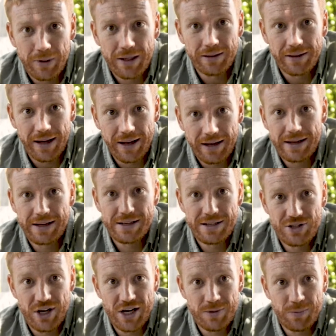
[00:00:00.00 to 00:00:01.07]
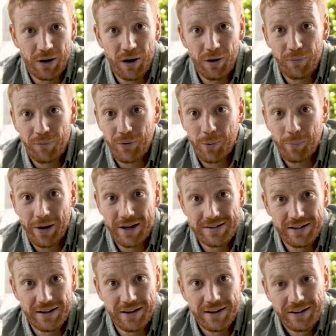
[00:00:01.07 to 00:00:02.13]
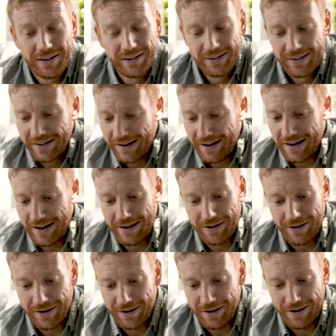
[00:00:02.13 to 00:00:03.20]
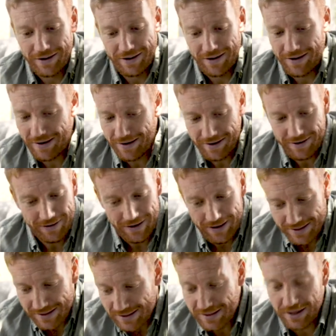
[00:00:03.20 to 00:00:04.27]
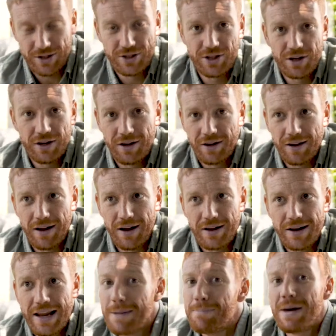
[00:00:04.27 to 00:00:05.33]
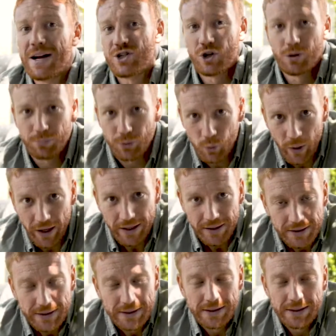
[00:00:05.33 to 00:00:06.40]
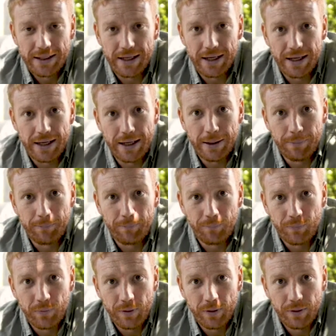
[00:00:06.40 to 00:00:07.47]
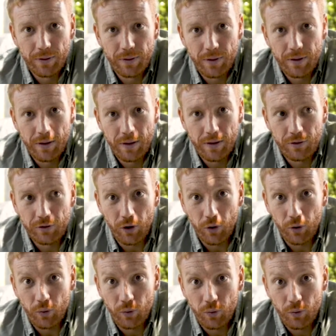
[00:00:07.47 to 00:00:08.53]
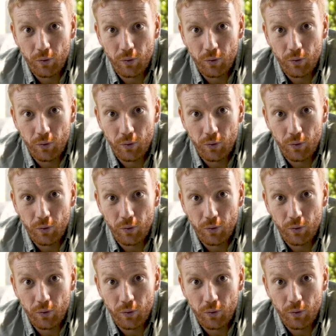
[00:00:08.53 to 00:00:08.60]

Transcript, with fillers: mean that it has changed my life for the better in, in such an immeasurable way. Um, so,